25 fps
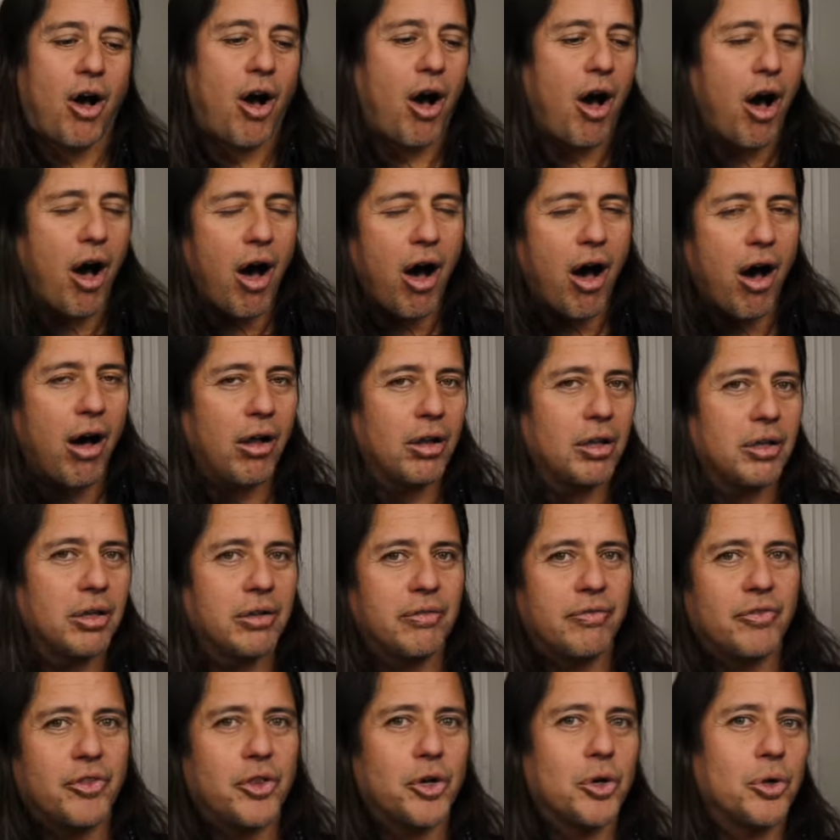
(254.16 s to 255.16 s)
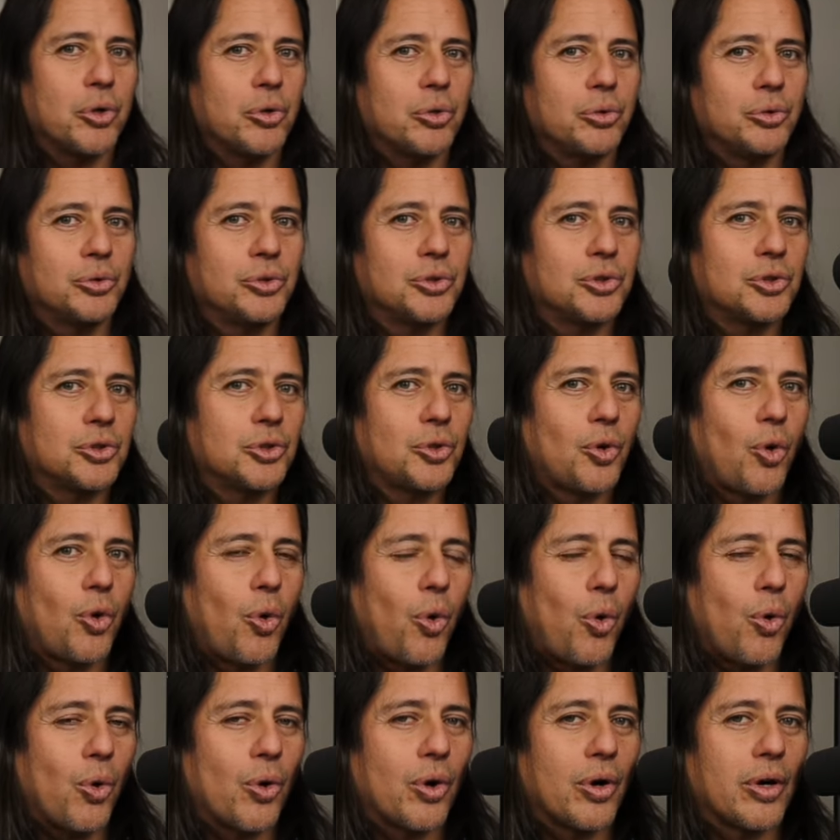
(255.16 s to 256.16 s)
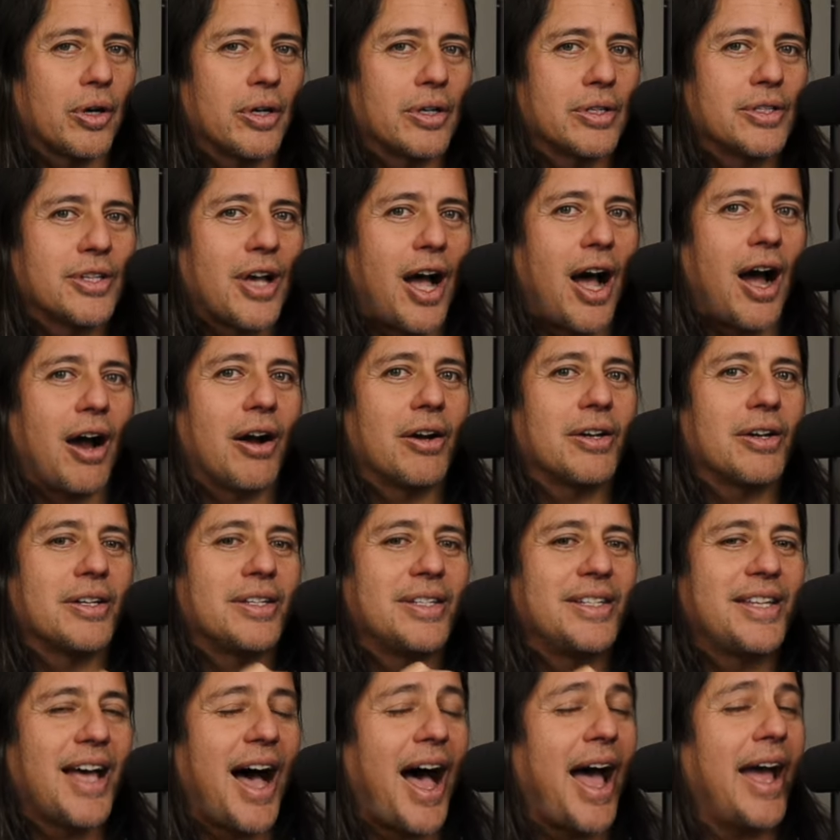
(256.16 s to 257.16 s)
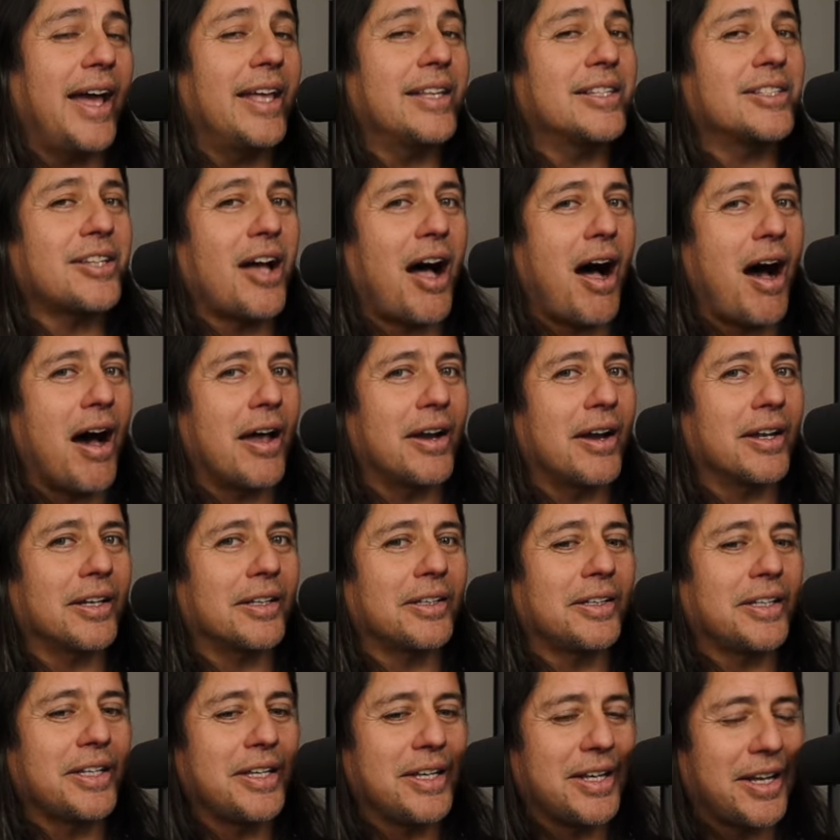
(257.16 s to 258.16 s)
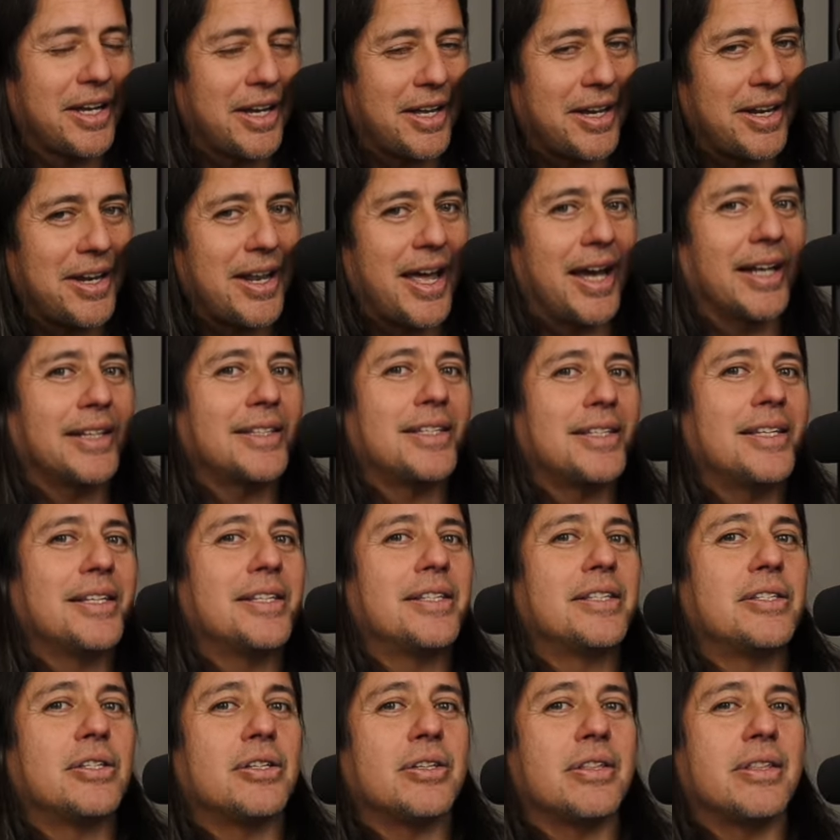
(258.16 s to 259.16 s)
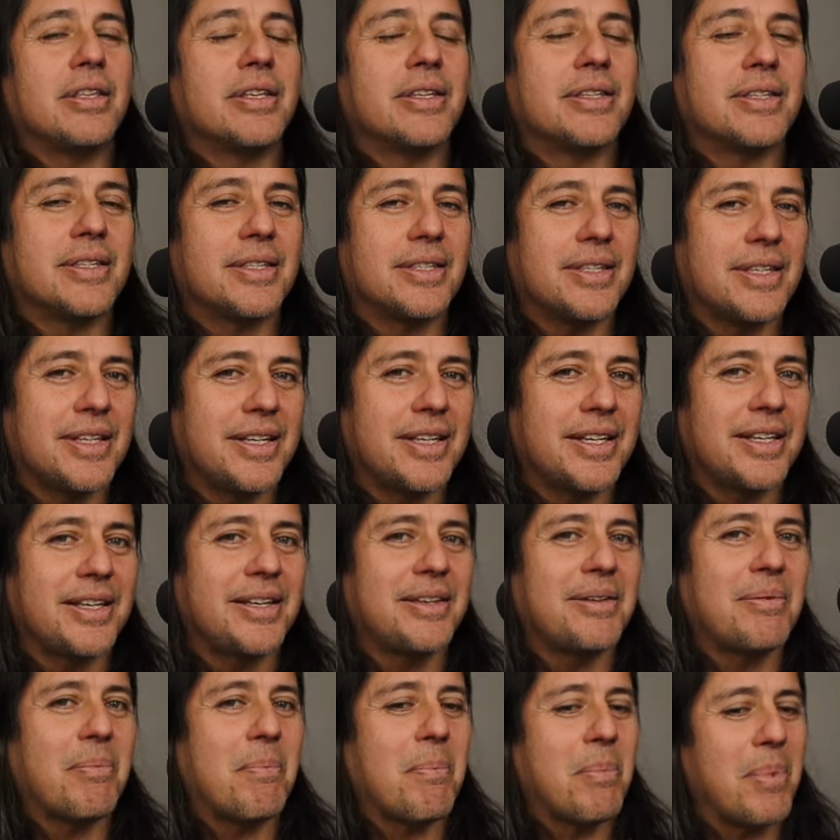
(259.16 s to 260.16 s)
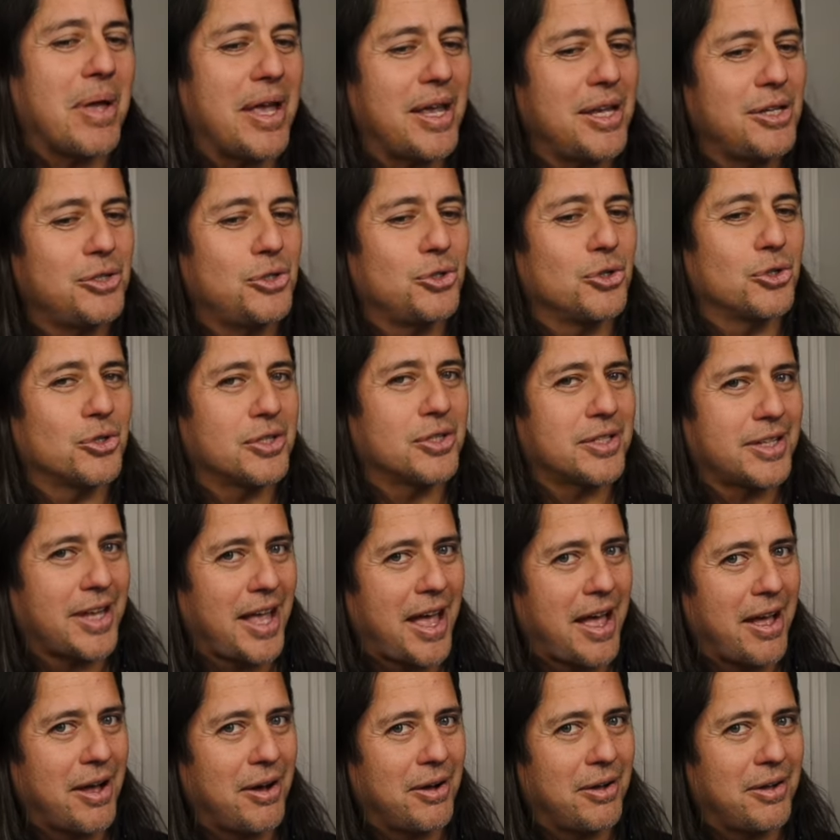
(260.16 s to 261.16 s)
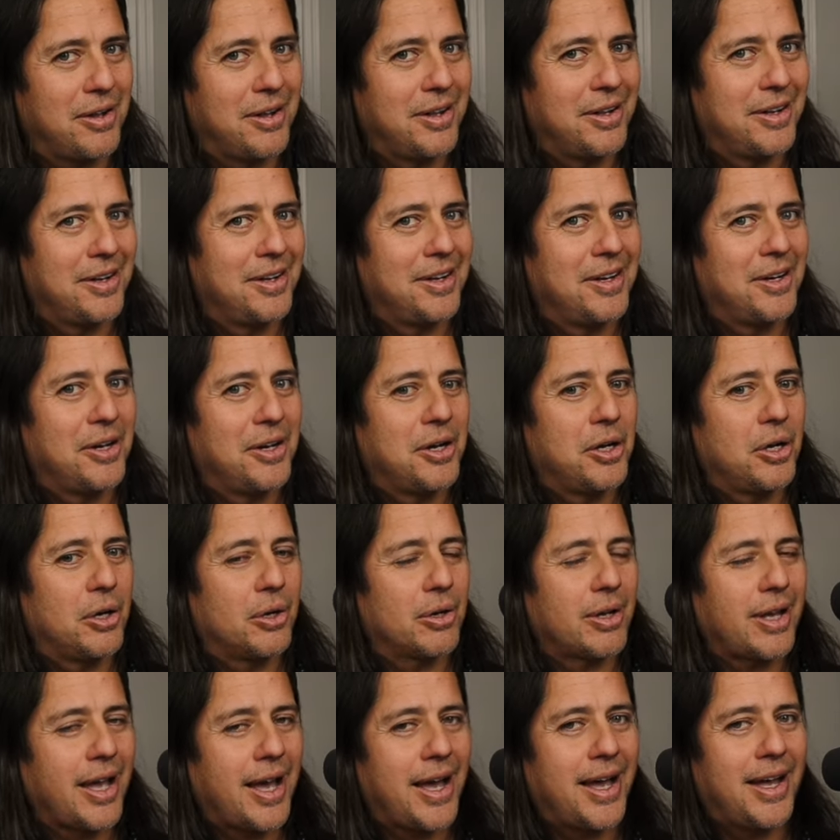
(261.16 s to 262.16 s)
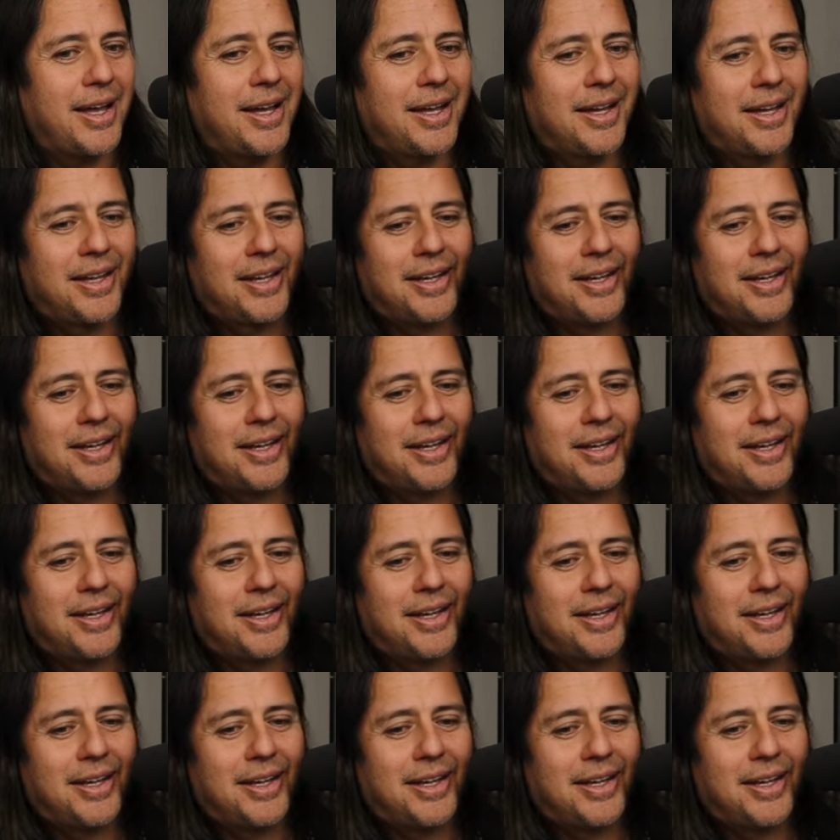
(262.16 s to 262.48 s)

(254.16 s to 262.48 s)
All of those chords are diatonically connected to the C major scale. Okay?